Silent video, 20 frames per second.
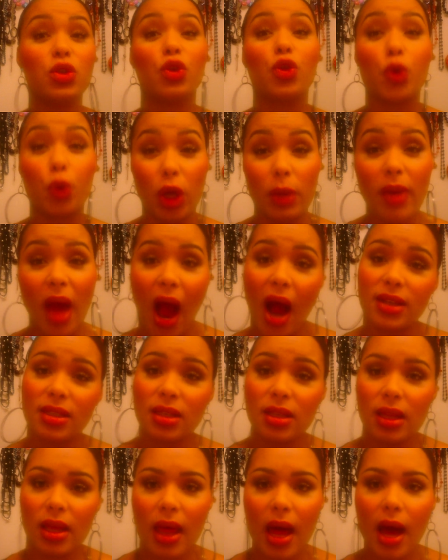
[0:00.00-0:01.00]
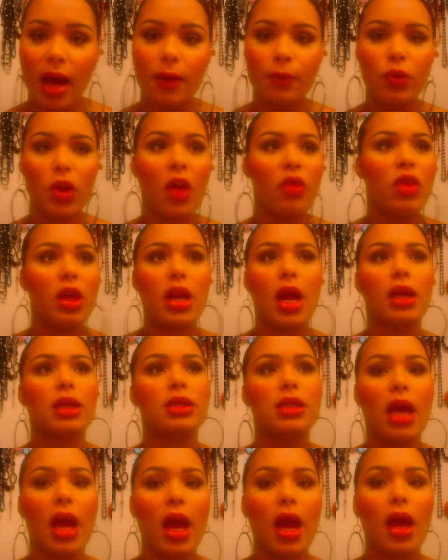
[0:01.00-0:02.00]
to do 3 passes of that, the
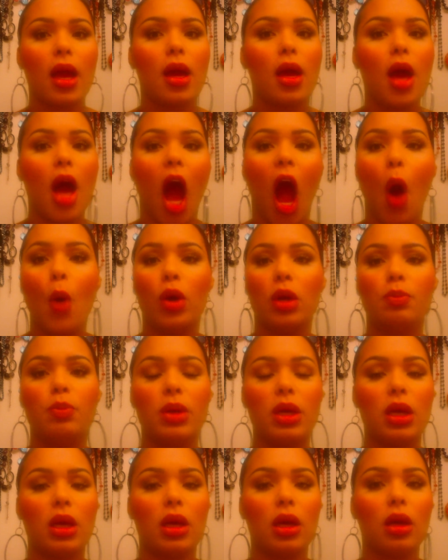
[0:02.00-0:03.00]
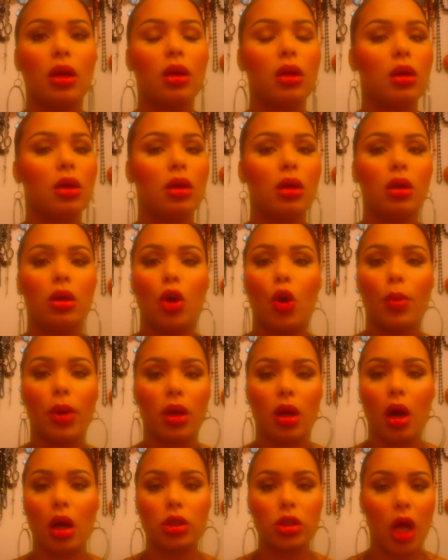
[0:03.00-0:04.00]
next day I would be, oh
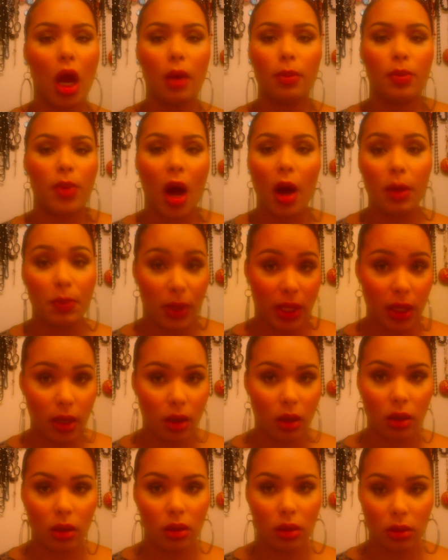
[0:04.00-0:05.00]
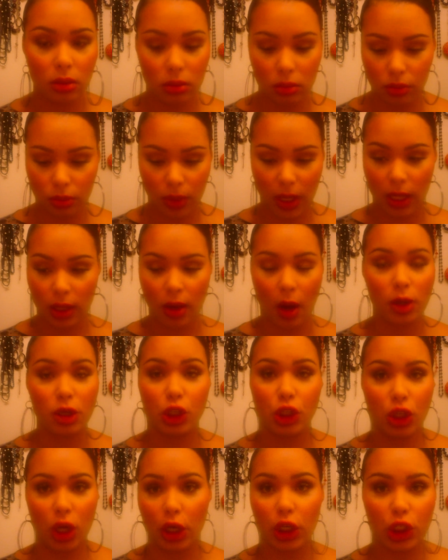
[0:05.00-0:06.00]
my gosh, I'd peel. Like I'd
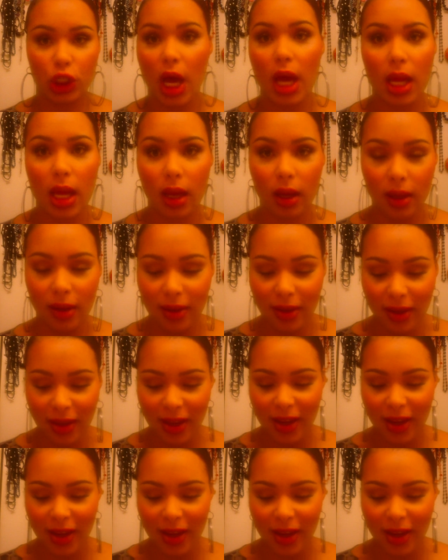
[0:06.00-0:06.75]
start shedding.